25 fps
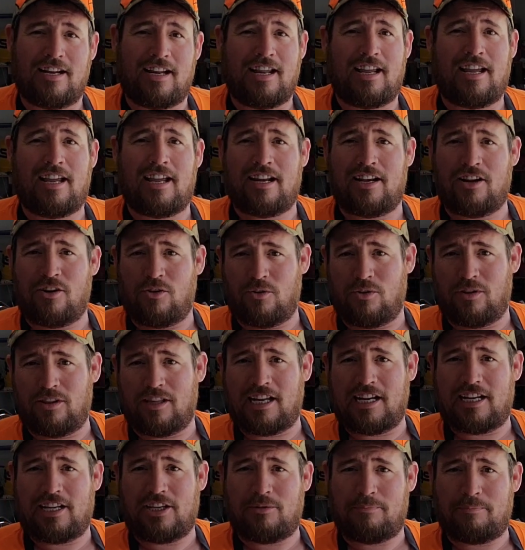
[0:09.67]
Now, I know a
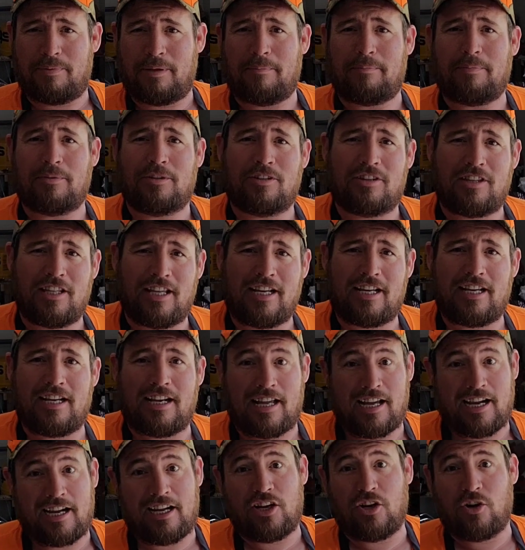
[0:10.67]
lot of you people are
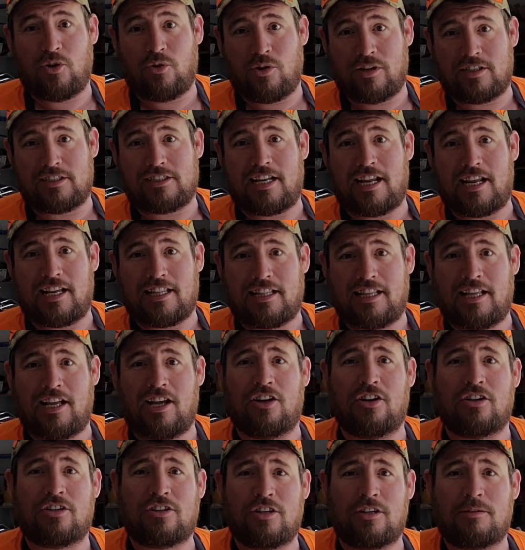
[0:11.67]
thinking I know exactly
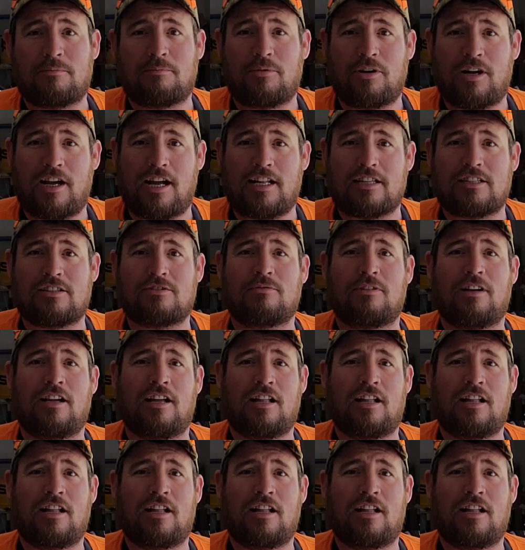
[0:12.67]
how to cook brats.